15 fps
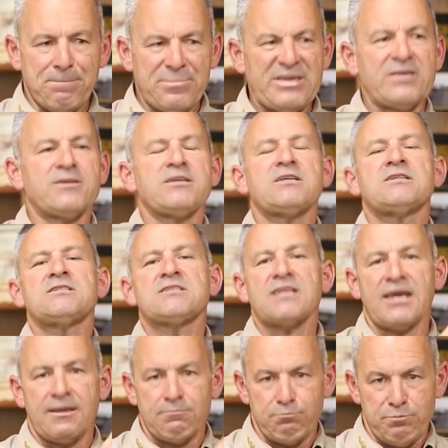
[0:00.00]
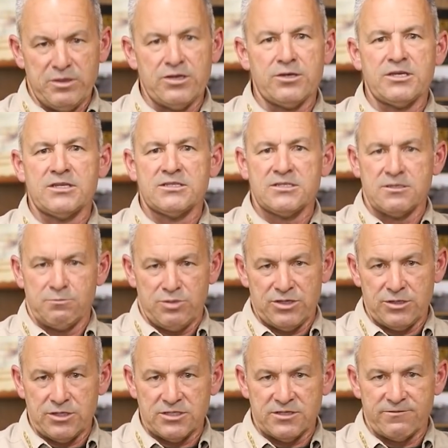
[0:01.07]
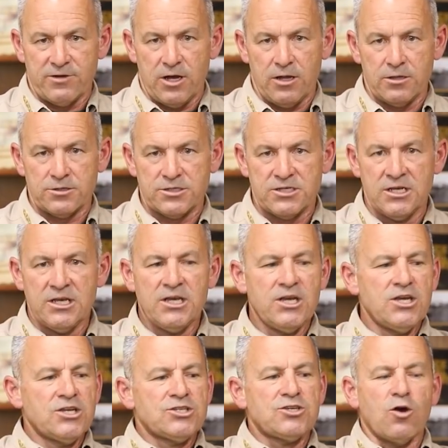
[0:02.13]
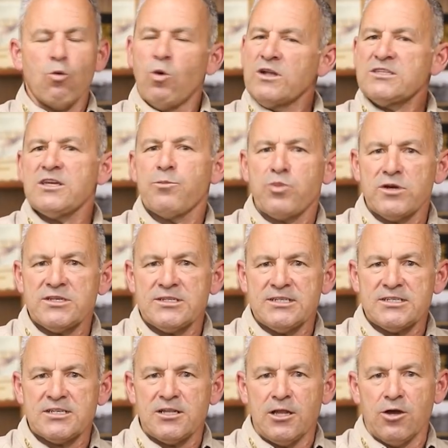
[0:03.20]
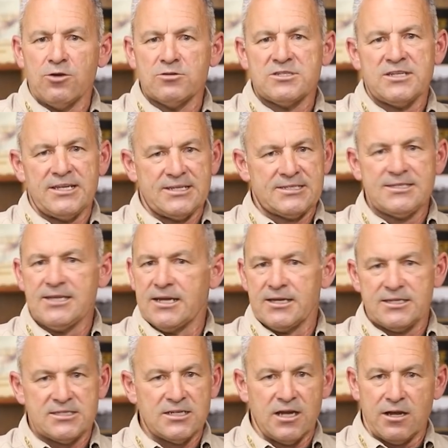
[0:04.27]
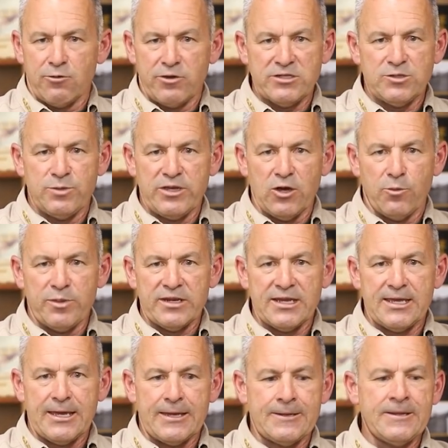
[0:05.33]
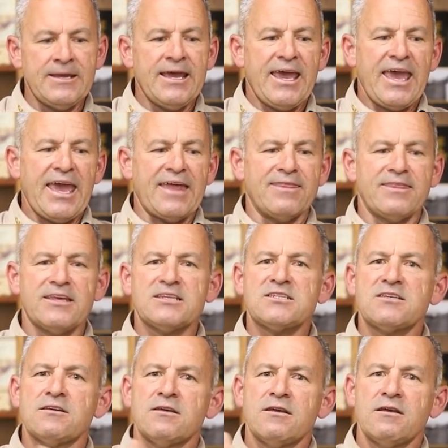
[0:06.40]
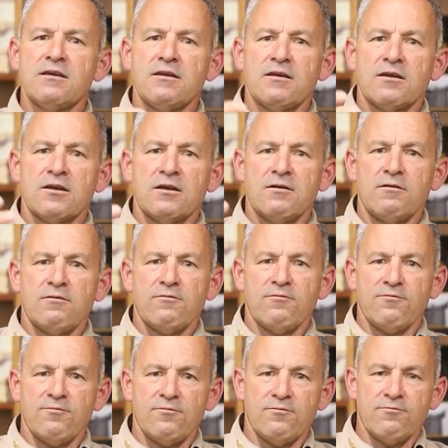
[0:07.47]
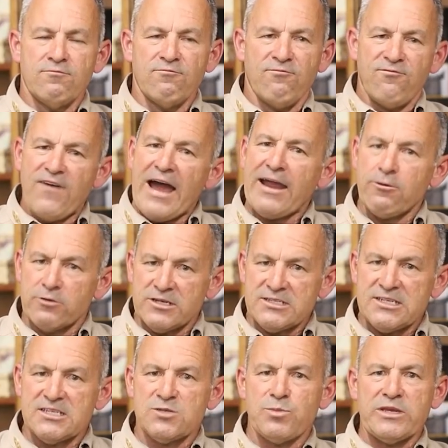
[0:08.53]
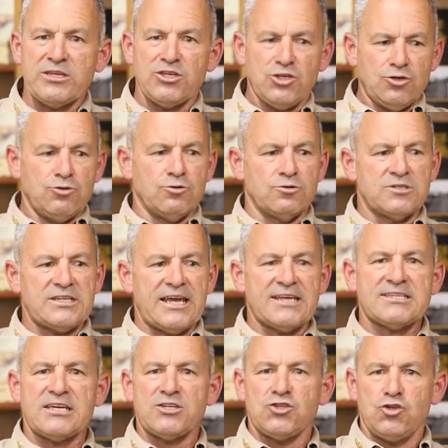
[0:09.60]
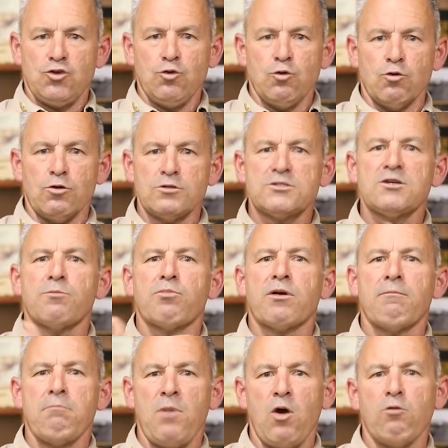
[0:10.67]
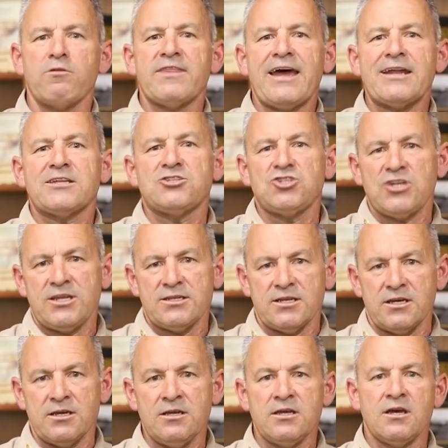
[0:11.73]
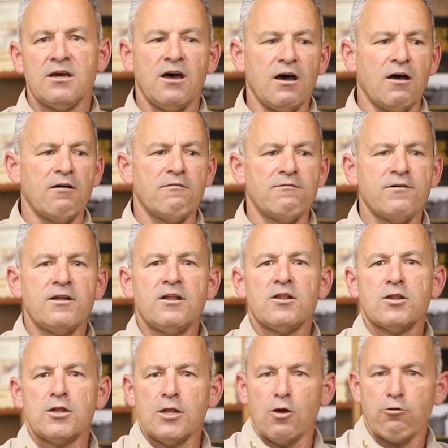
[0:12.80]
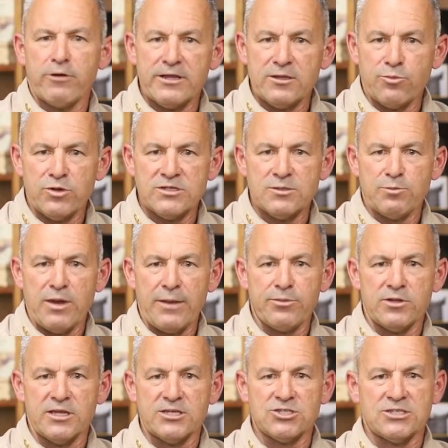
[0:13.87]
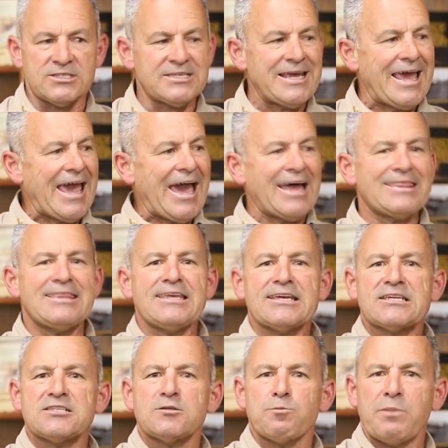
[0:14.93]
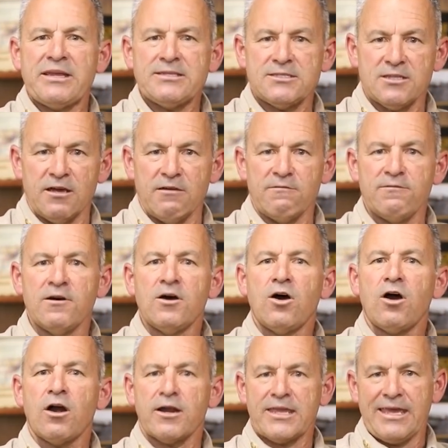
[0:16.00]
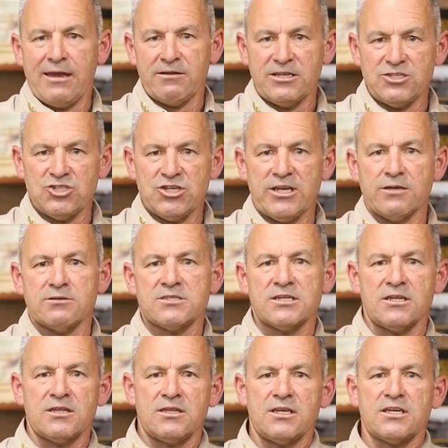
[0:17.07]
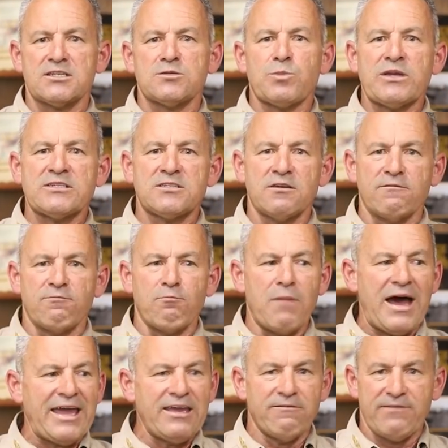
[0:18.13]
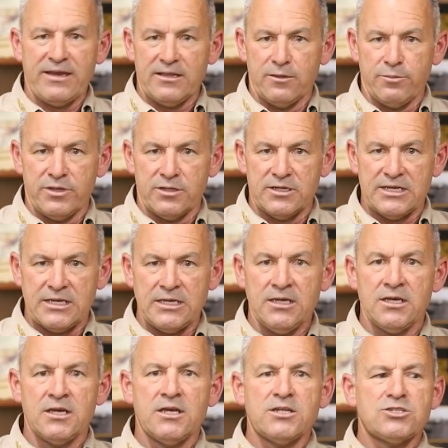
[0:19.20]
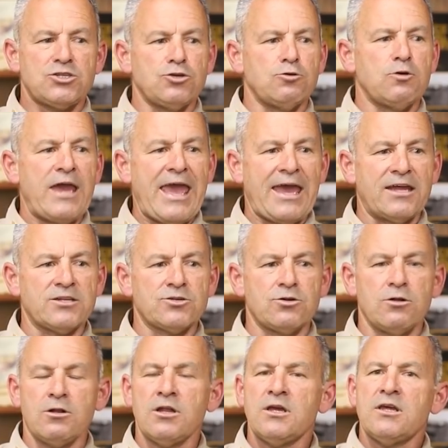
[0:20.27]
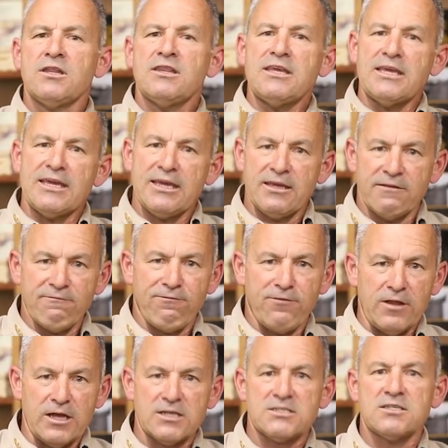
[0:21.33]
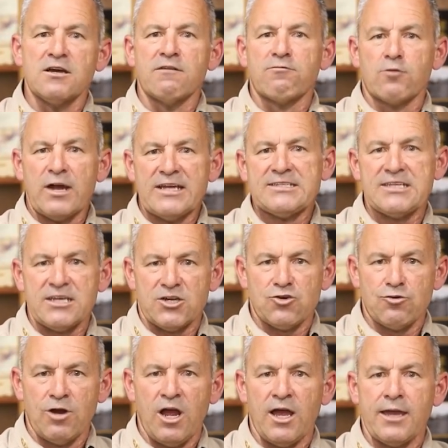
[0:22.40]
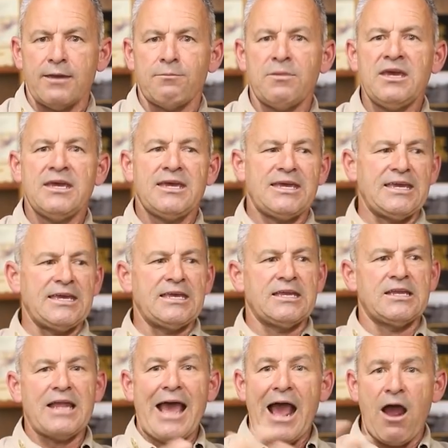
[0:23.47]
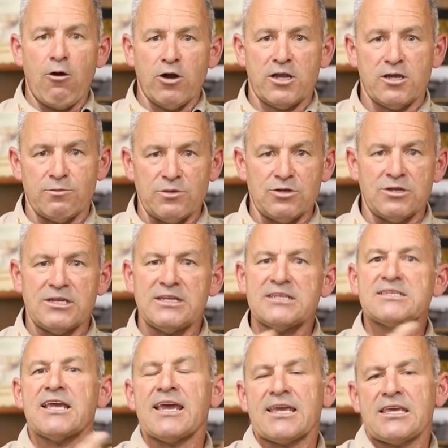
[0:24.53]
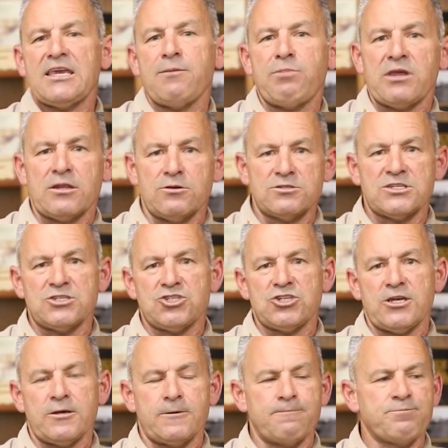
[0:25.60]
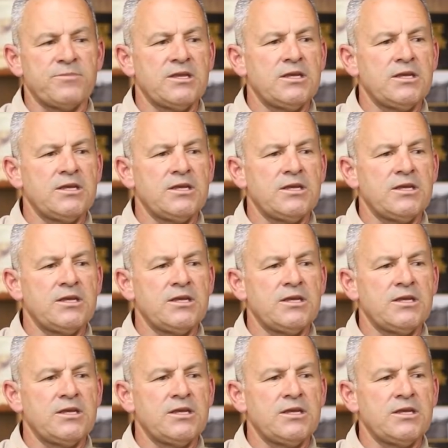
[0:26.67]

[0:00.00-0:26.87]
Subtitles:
billions and billions and billions of dollars. So once a prison is closed, it's done. It's not going to be opened again, and this virus has been used as a tool to promote that agenda of lowering the prison populations at the expense of our county jails and at the expense of my availability to handle the influx of rising crime in our communities and keeping those in jail.